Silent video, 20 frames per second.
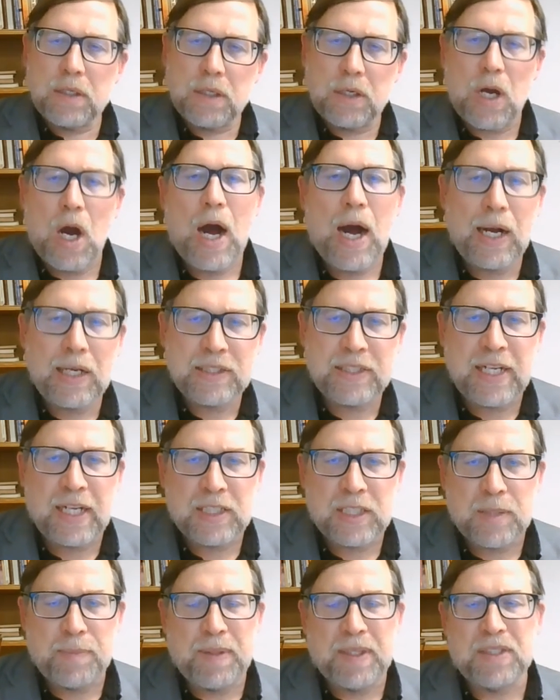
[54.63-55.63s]
cost
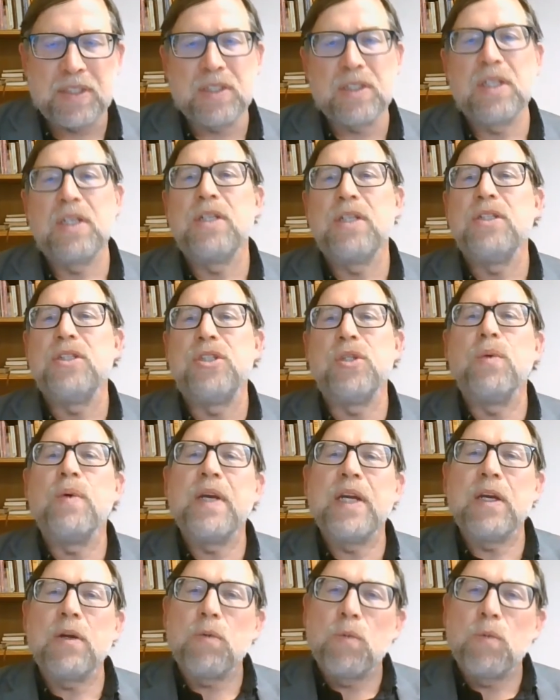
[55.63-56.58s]
estimates, doing